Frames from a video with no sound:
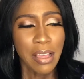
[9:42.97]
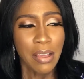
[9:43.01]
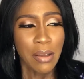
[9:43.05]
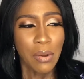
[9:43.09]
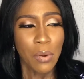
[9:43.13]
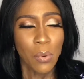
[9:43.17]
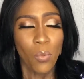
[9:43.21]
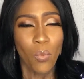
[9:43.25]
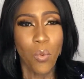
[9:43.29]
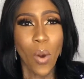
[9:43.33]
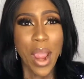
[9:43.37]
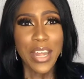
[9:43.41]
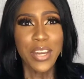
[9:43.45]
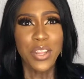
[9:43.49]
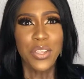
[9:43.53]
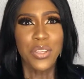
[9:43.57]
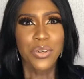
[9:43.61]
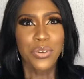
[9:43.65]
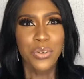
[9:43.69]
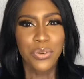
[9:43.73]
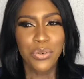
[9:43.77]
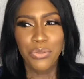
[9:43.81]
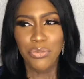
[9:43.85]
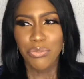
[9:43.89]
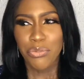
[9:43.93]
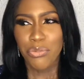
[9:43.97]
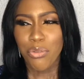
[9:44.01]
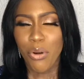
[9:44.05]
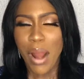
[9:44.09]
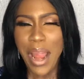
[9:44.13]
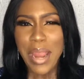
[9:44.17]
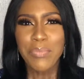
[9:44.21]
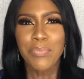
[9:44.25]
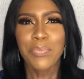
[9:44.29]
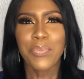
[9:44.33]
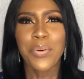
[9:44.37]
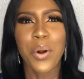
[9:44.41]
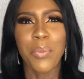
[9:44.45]
When you
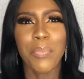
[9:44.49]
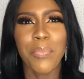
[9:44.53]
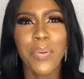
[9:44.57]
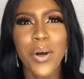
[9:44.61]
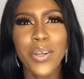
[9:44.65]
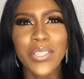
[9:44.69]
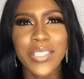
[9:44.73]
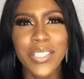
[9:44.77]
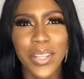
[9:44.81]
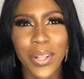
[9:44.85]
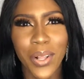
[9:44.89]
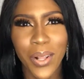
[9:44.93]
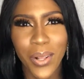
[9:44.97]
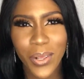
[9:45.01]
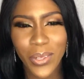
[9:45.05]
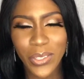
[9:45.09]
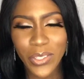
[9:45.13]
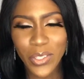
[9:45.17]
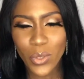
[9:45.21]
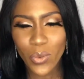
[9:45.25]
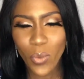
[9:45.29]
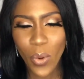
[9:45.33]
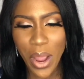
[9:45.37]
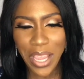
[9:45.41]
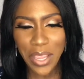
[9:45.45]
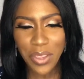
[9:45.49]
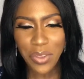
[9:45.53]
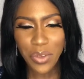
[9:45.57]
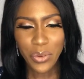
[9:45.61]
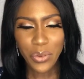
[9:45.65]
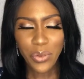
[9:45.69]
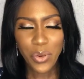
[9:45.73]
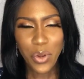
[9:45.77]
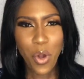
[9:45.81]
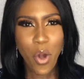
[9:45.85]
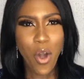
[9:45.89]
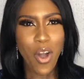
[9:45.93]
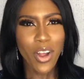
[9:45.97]
write proposals, when you
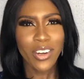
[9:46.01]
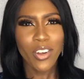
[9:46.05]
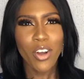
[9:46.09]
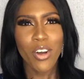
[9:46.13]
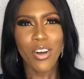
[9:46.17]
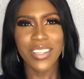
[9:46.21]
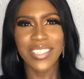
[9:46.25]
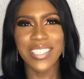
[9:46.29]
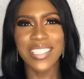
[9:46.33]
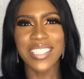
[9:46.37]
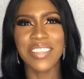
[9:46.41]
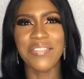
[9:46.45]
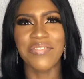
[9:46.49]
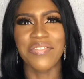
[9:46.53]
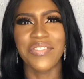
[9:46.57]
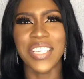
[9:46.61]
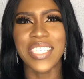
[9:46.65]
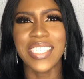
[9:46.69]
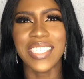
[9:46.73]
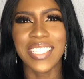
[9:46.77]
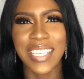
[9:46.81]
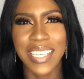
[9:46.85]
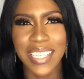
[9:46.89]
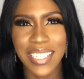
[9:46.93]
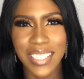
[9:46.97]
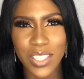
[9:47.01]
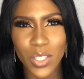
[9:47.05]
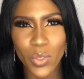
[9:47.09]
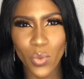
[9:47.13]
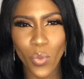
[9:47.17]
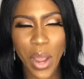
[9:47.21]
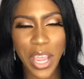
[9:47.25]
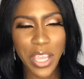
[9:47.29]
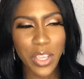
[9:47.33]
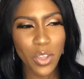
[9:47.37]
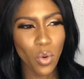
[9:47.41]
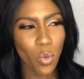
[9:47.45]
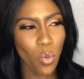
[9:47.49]
go on courtesy visits,
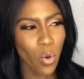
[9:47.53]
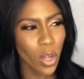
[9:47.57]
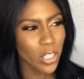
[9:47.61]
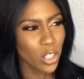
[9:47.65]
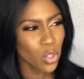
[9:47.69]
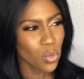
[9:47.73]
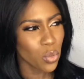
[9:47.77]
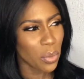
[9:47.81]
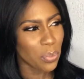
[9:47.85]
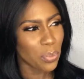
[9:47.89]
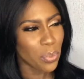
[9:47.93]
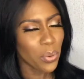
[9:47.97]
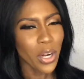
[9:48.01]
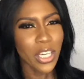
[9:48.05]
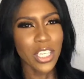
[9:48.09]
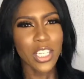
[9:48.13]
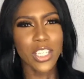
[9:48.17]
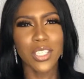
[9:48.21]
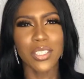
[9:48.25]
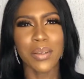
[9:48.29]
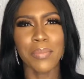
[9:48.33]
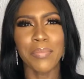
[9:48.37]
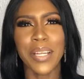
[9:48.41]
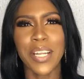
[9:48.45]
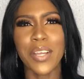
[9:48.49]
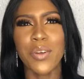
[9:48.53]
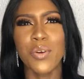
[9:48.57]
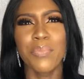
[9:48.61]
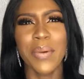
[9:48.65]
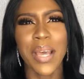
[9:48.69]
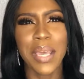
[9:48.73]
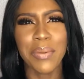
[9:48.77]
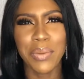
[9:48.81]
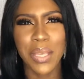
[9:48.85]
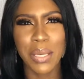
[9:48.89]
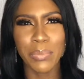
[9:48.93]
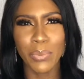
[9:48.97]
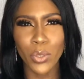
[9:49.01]
when you want to approach somebody who
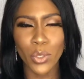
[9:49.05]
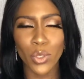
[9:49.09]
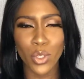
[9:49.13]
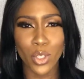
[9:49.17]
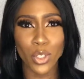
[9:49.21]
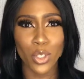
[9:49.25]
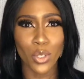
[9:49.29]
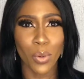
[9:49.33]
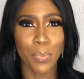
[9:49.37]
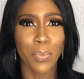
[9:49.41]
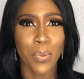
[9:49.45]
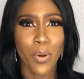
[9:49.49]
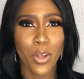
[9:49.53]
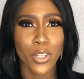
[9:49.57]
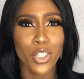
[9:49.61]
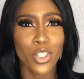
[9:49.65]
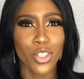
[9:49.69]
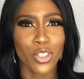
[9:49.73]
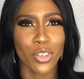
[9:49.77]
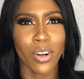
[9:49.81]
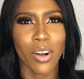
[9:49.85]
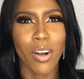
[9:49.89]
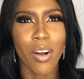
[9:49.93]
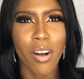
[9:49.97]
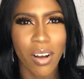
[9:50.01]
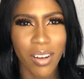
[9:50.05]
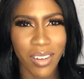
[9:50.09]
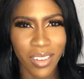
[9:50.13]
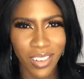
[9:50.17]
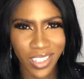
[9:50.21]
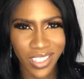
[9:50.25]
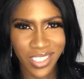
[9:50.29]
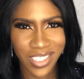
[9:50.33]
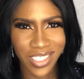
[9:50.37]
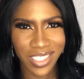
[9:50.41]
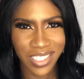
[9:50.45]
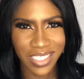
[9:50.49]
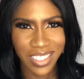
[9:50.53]
might be able to support your
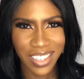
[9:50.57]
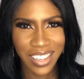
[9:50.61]
cause,